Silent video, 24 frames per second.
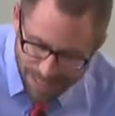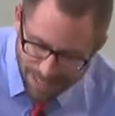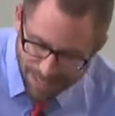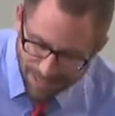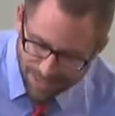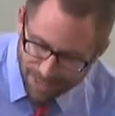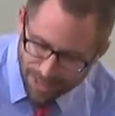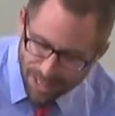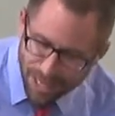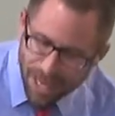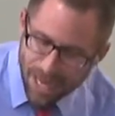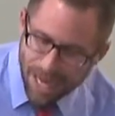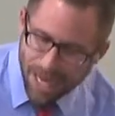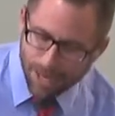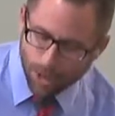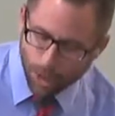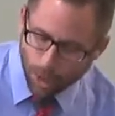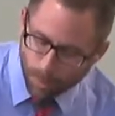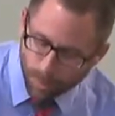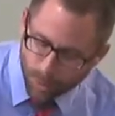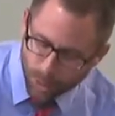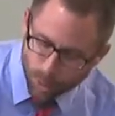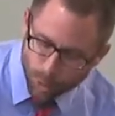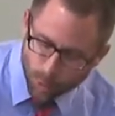in line
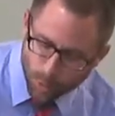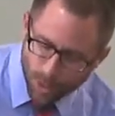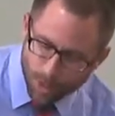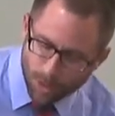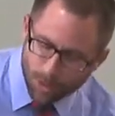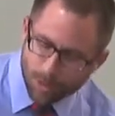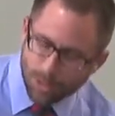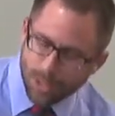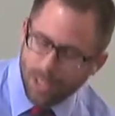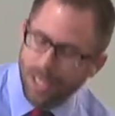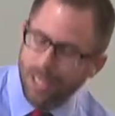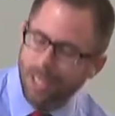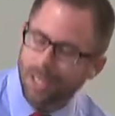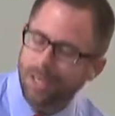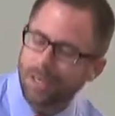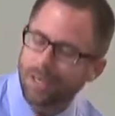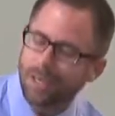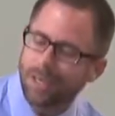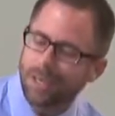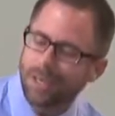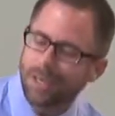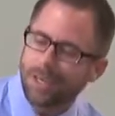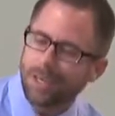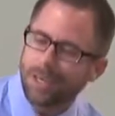arbitrarily.
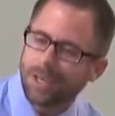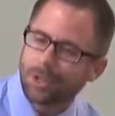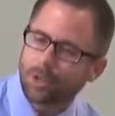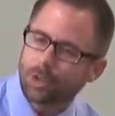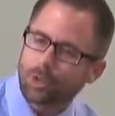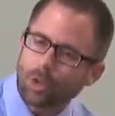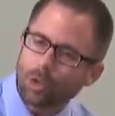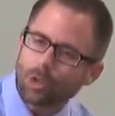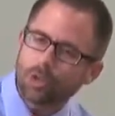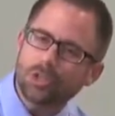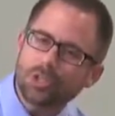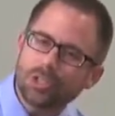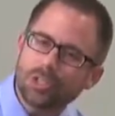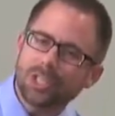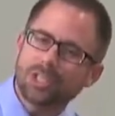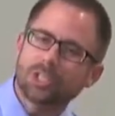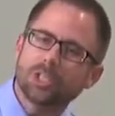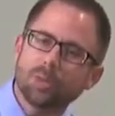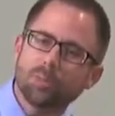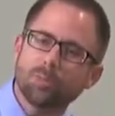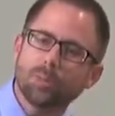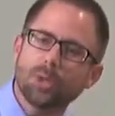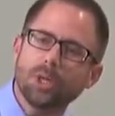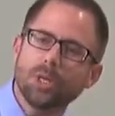Church
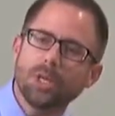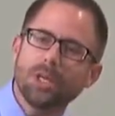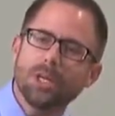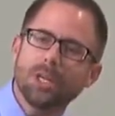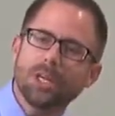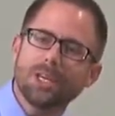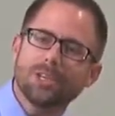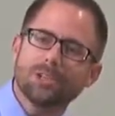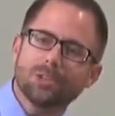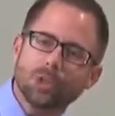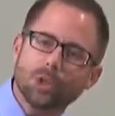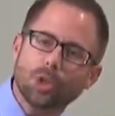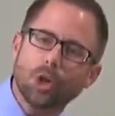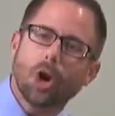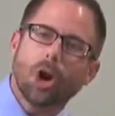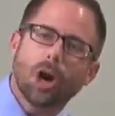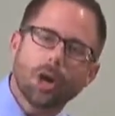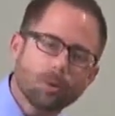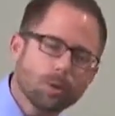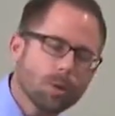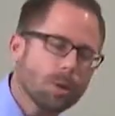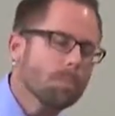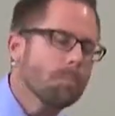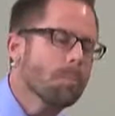discipline is
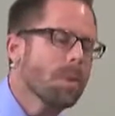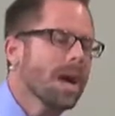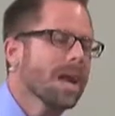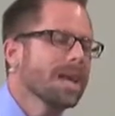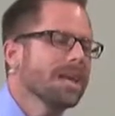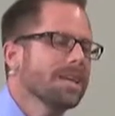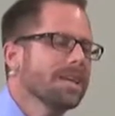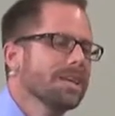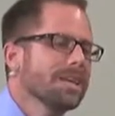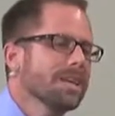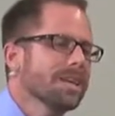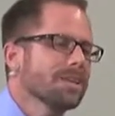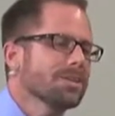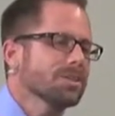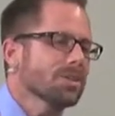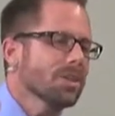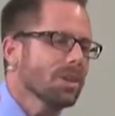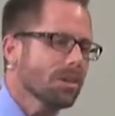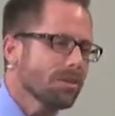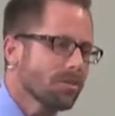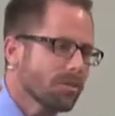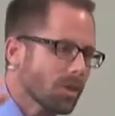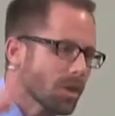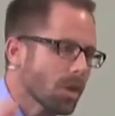God reminding us
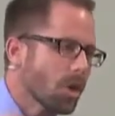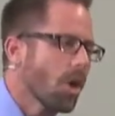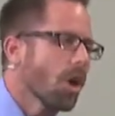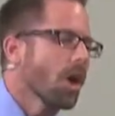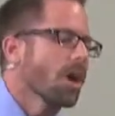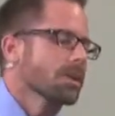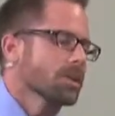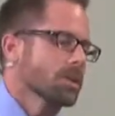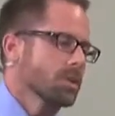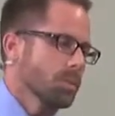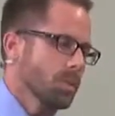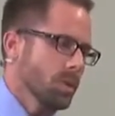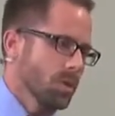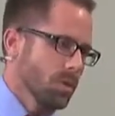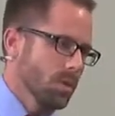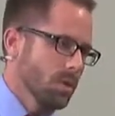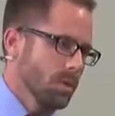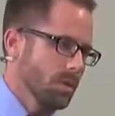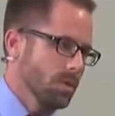of the gospel,